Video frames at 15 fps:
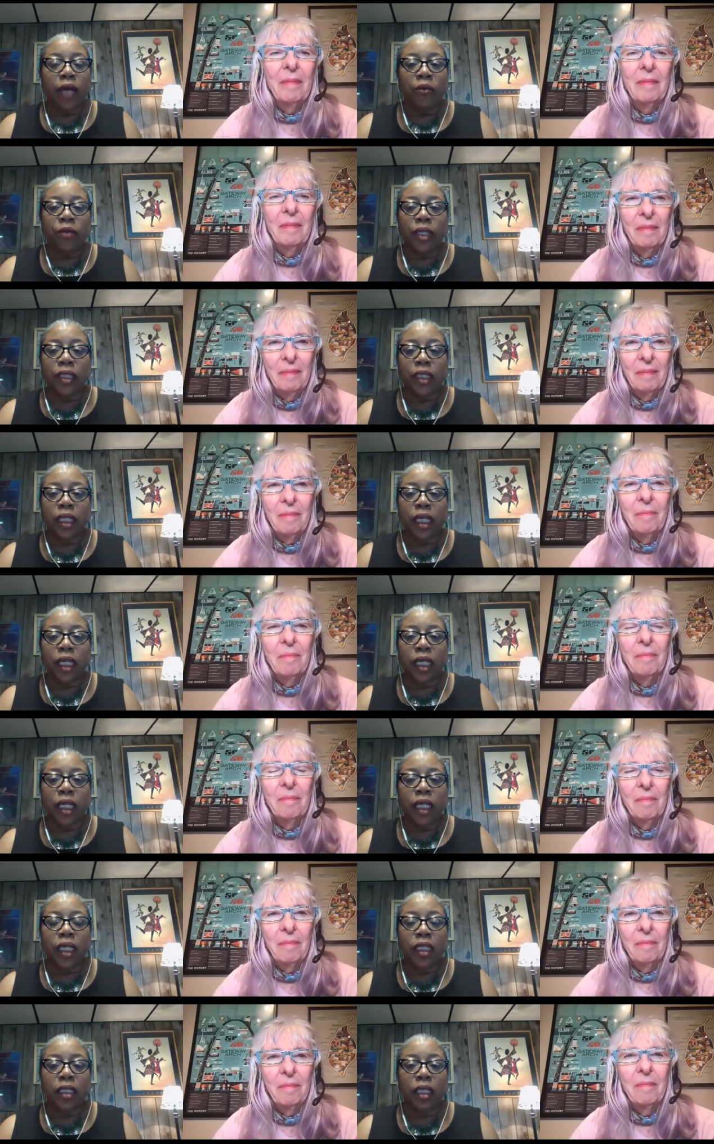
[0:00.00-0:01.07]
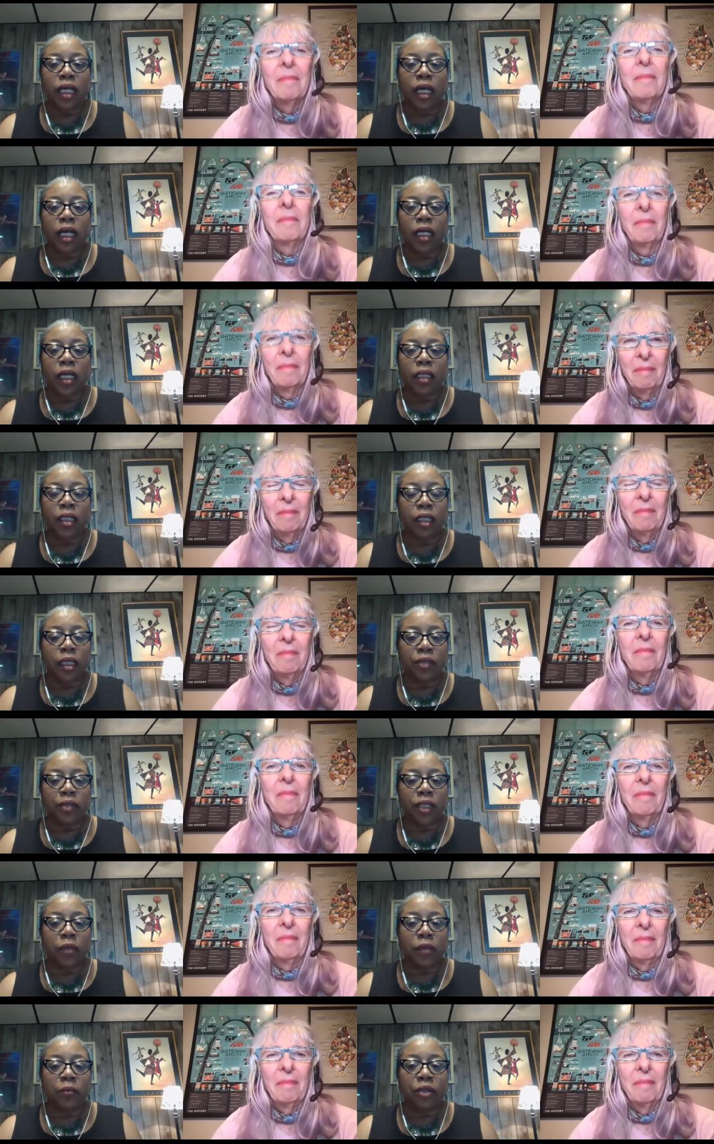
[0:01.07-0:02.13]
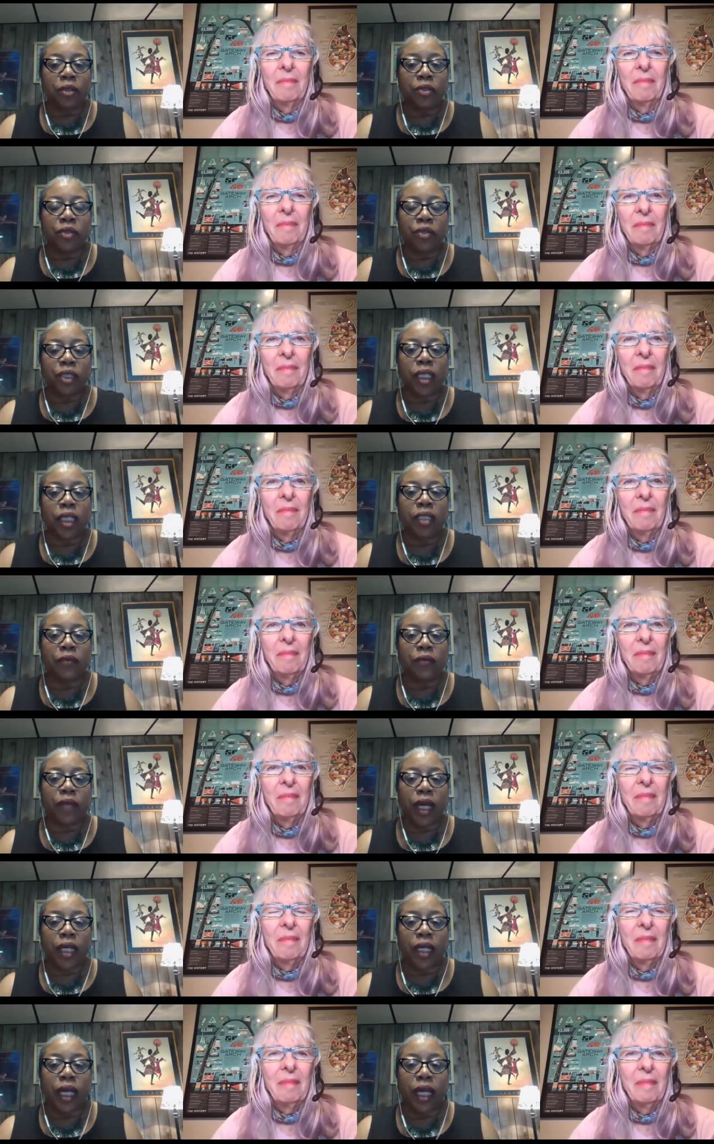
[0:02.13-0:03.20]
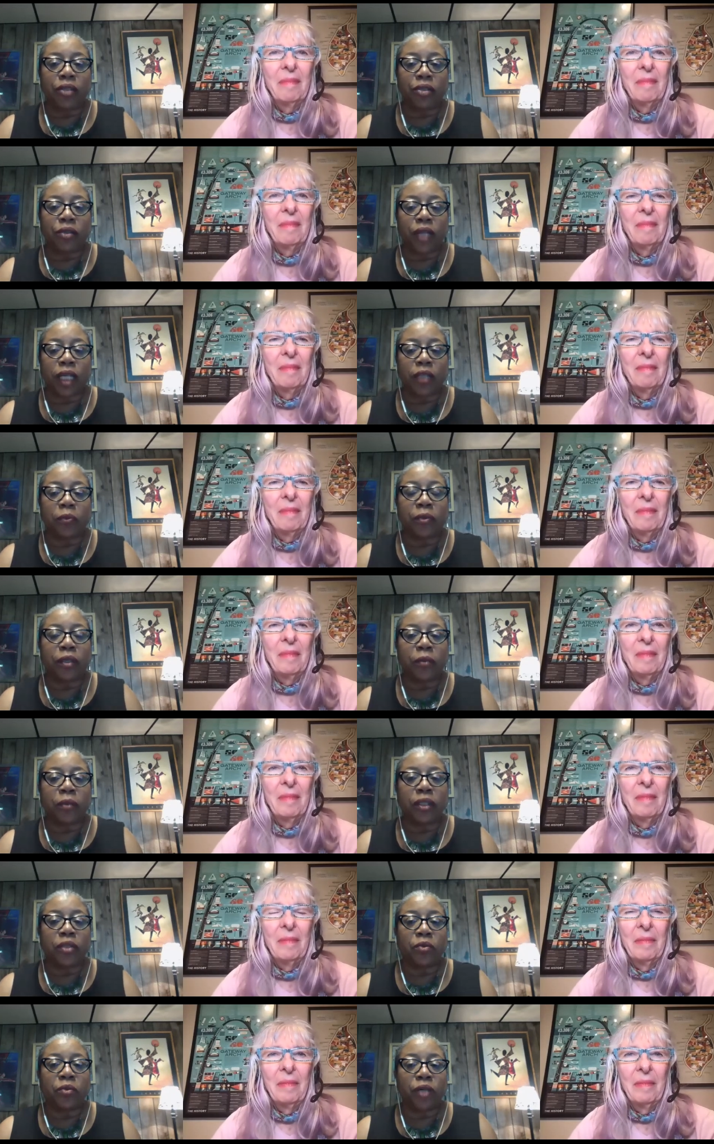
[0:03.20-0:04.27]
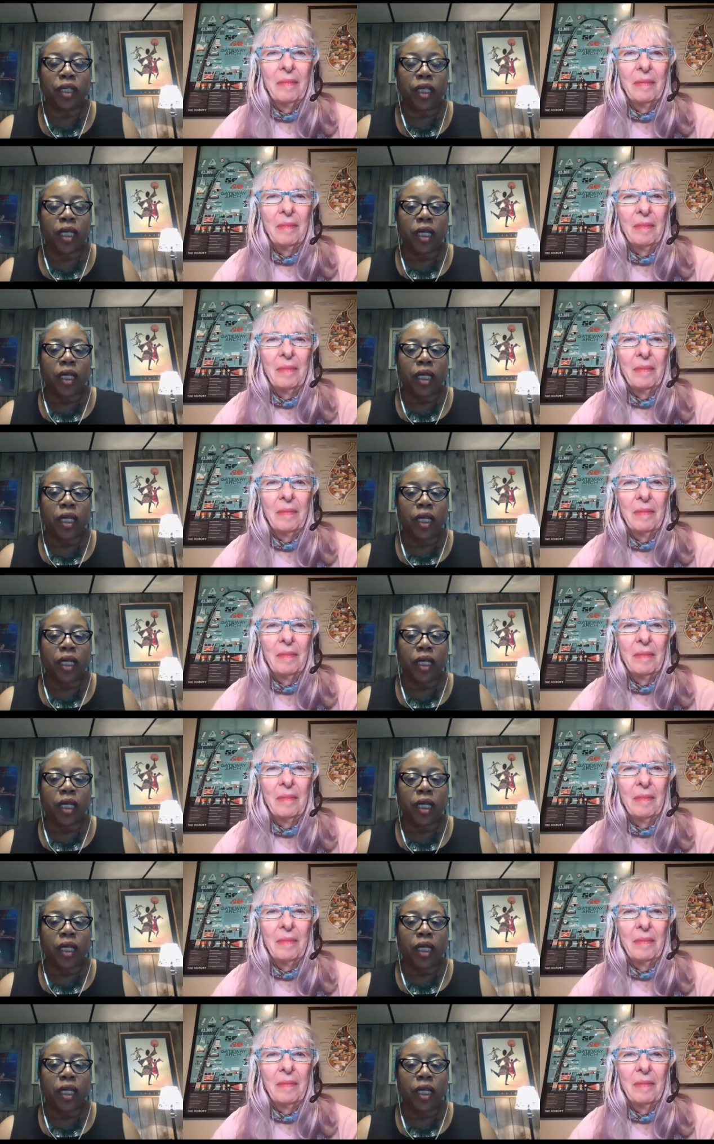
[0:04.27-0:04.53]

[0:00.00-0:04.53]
Speaker 1: risk mm-hmm. kids, uh, substance abuse, things of that nature. That's pretty much what